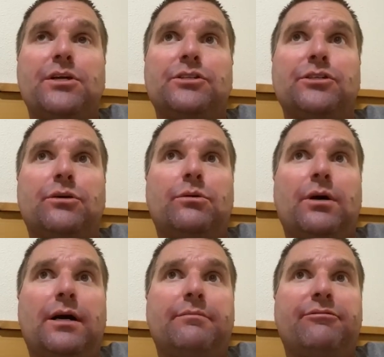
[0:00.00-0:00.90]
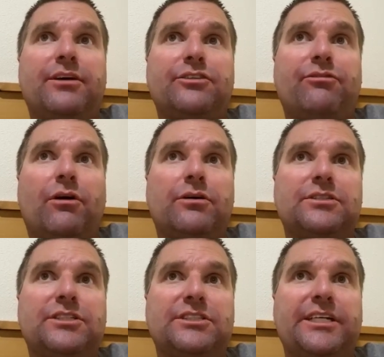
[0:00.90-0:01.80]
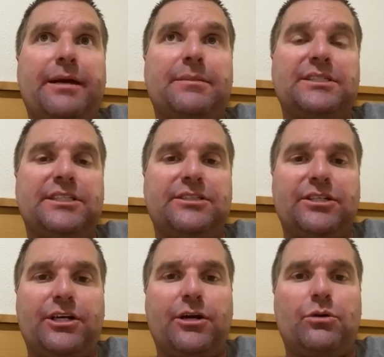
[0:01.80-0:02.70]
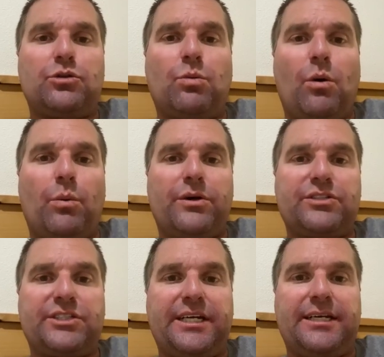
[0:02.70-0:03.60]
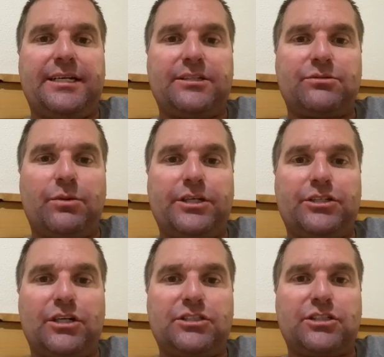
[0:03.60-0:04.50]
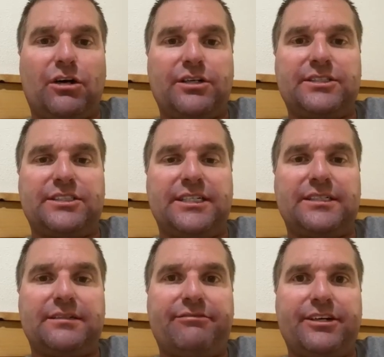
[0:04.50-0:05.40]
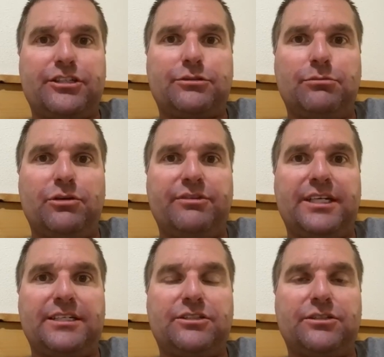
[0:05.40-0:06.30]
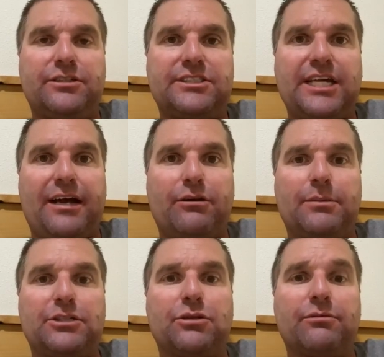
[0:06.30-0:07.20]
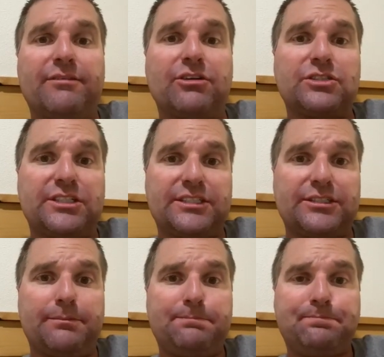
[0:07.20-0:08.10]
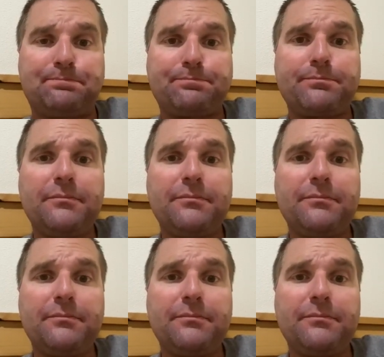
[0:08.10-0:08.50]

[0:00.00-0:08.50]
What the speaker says: So as far as the salmon season goes, what we're seeing is we just started seeing fish moving into the Sacramento River system